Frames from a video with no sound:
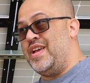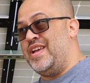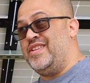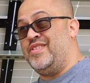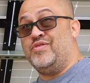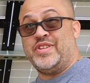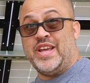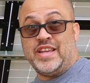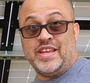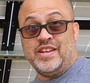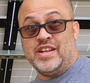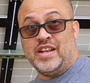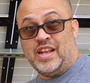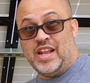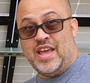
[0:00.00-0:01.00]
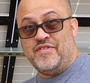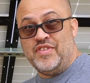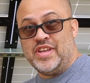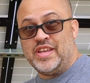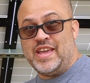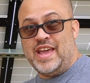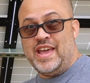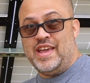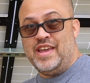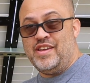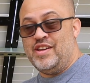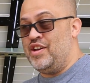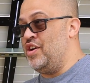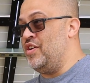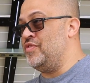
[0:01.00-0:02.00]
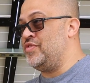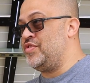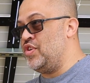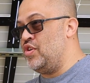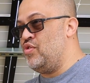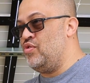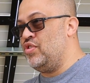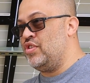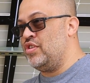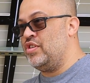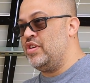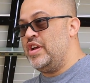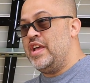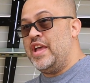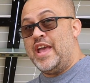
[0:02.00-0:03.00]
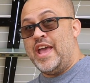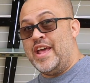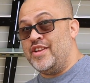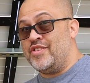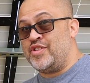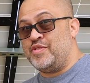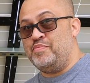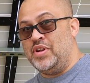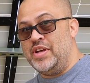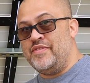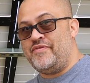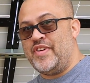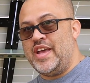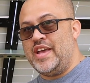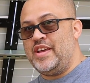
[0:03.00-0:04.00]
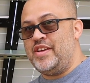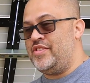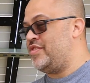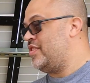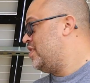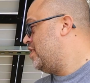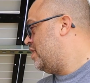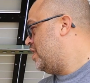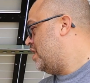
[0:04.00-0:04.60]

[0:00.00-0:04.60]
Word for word: It will take in 11K of solar and a split phase.